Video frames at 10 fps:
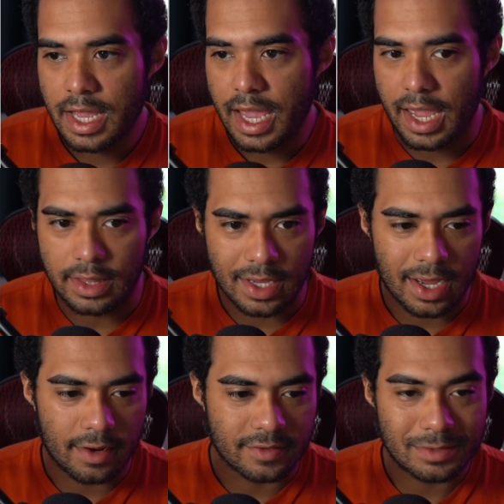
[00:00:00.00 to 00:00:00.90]
and they
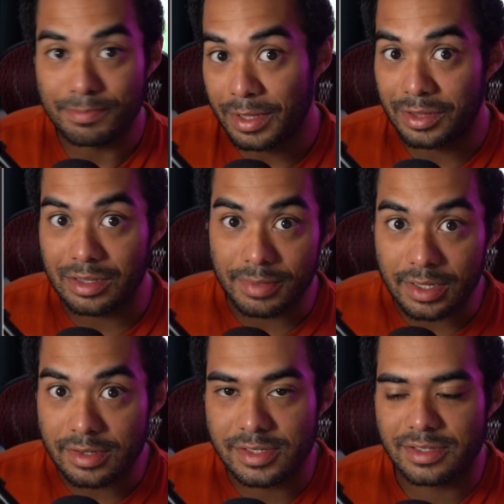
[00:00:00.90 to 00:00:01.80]
kind of spilled the
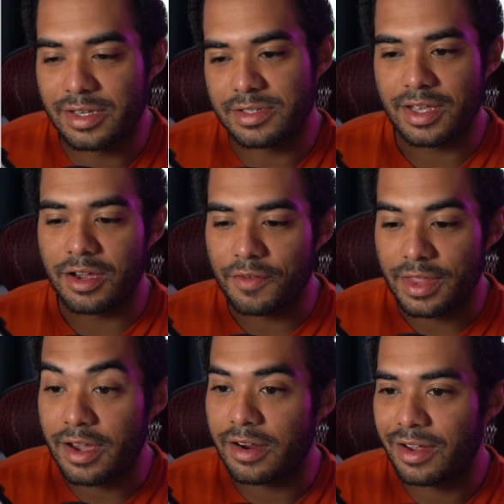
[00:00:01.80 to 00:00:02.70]
beans, as they say over
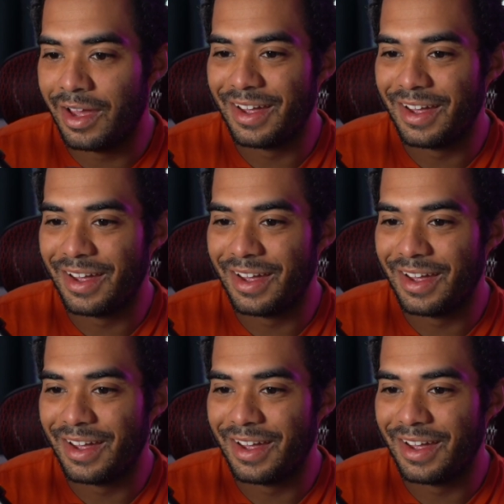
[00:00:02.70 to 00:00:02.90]
there.